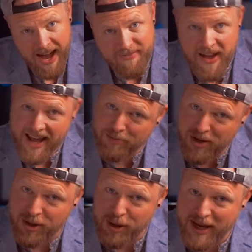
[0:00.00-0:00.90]
five, head up
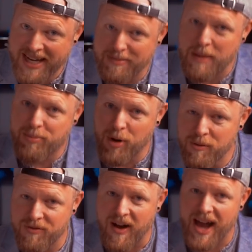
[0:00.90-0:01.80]
to the link in my
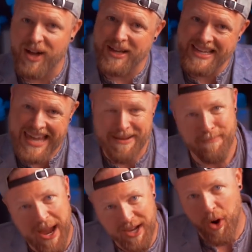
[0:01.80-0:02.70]
profile and get
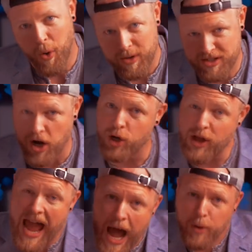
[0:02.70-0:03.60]
my course
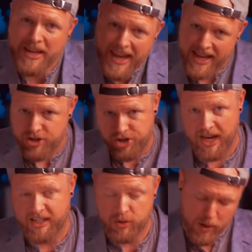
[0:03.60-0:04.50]
called How to Get
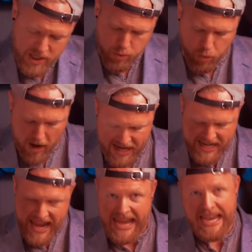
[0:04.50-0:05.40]
Chicks When You
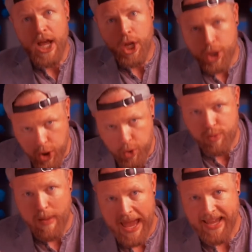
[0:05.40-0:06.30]
Radiate
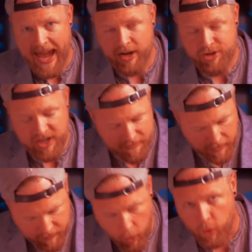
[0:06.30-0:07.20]
Douchebag Energy
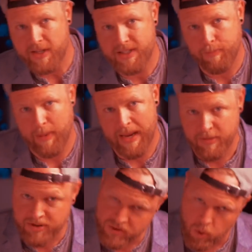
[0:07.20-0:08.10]
for four easy
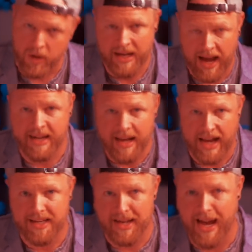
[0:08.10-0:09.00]
payments of
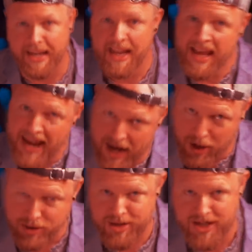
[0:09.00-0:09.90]
$29.99, and
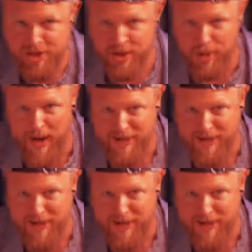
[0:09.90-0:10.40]
I'll teach you the